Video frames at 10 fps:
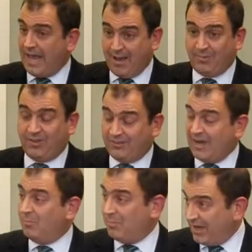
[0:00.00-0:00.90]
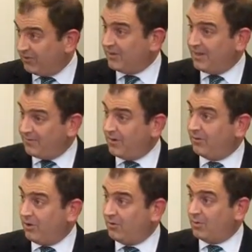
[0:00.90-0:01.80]
applicants out based on that
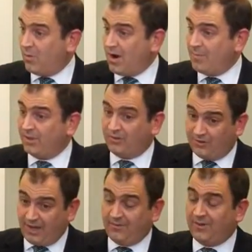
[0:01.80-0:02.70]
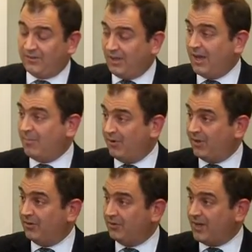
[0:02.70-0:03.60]
federal law requirement does not face
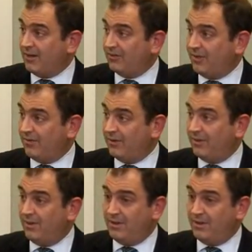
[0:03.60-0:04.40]
liability under Title VII.